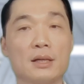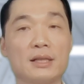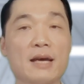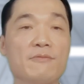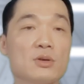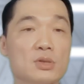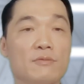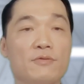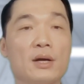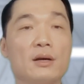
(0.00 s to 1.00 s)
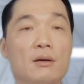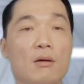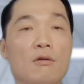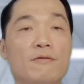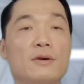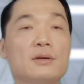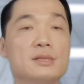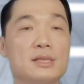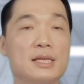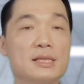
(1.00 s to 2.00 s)
The demo software
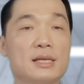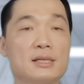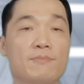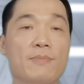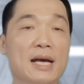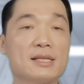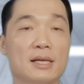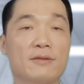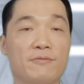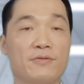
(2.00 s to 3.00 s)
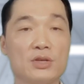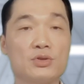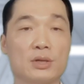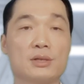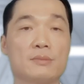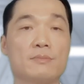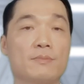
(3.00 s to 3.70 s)
offers these basic features,